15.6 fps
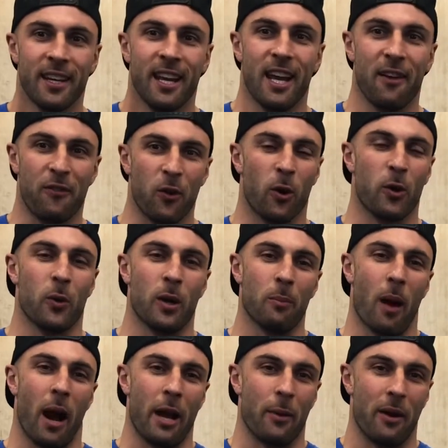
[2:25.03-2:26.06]
If you were doing
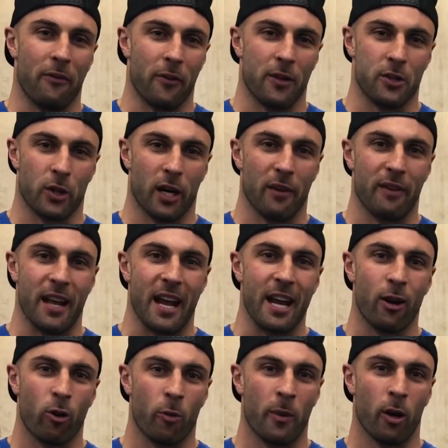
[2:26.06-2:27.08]
body weight for this, you're gonna have an
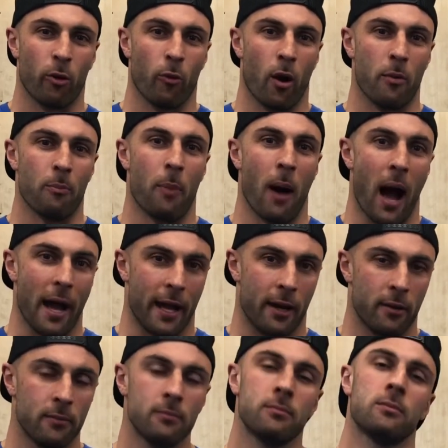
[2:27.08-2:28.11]
800-meter run
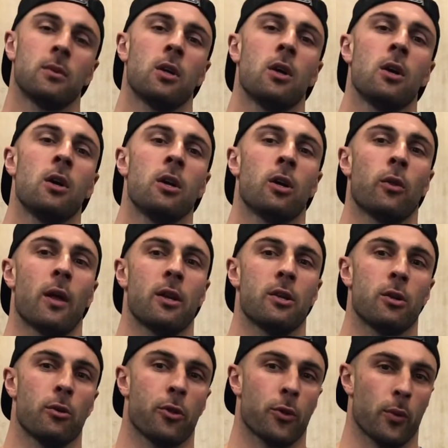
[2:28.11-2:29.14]
buy-in. You'll then
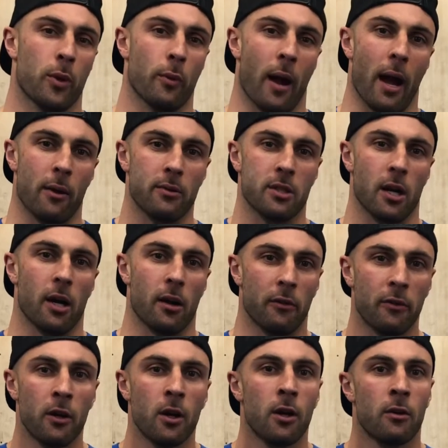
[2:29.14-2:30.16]
do 3 rounds of
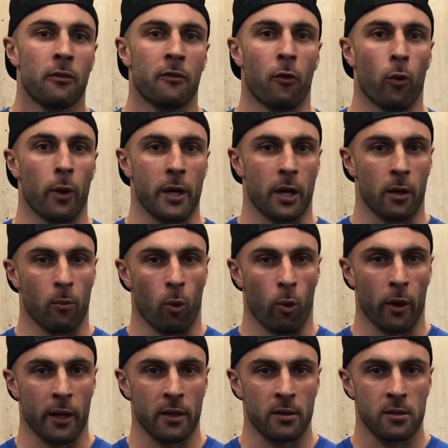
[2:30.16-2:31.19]
40 good
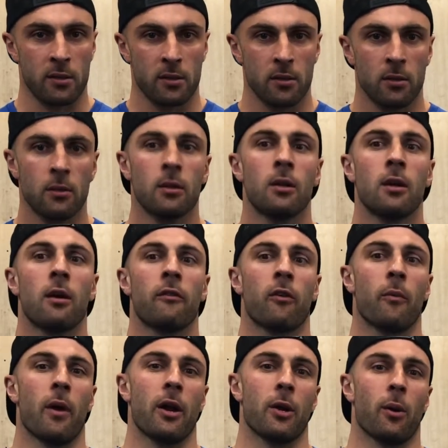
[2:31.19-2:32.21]
mornings. From
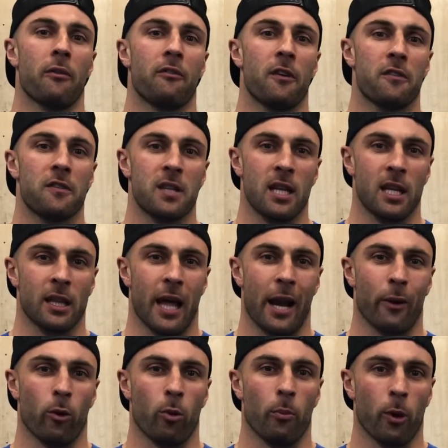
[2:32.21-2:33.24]
there, you'll have 15
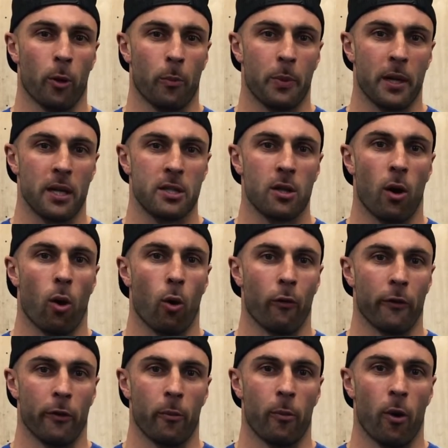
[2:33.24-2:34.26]
lateral burpees
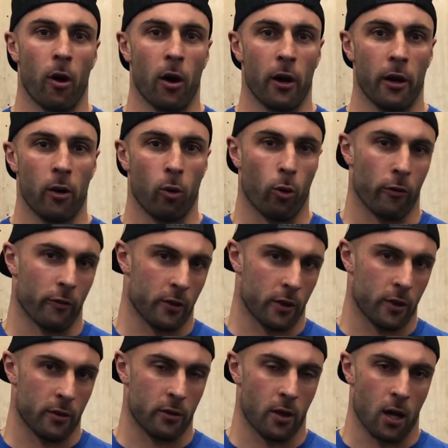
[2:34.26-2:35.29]
over the bar, or over
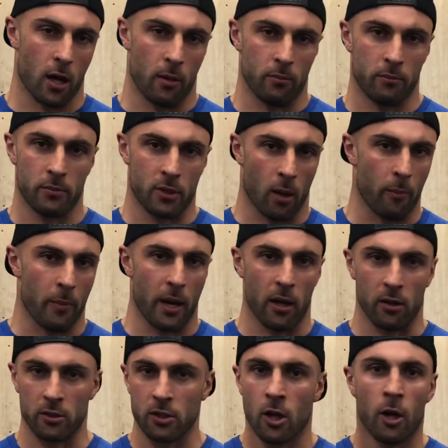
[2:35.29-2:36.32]
the
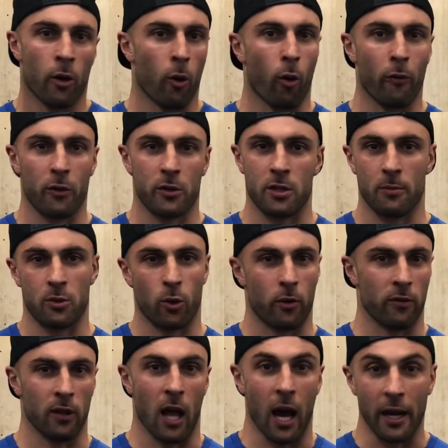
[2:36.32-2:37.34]
dumbbells, or over some sort of
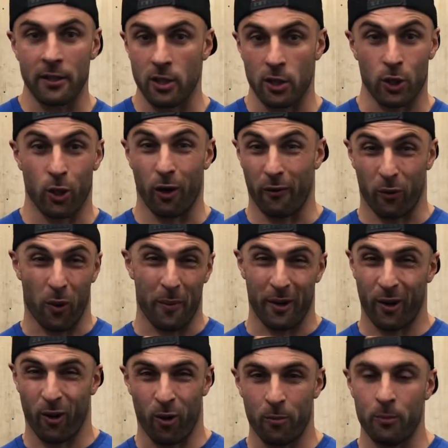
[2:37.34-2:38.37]
line since you don't have equipment
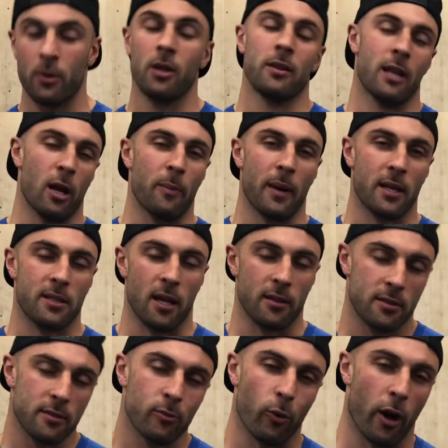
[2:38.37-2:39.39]
at home. That makes
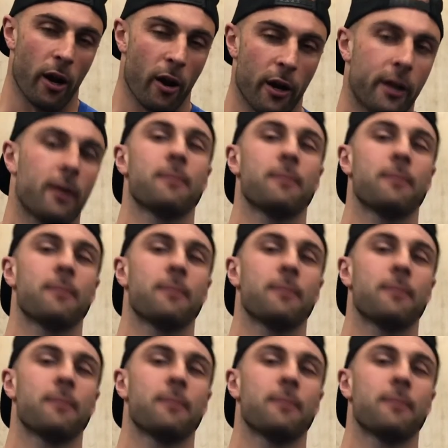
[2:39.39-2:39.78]
sense, right, Eric?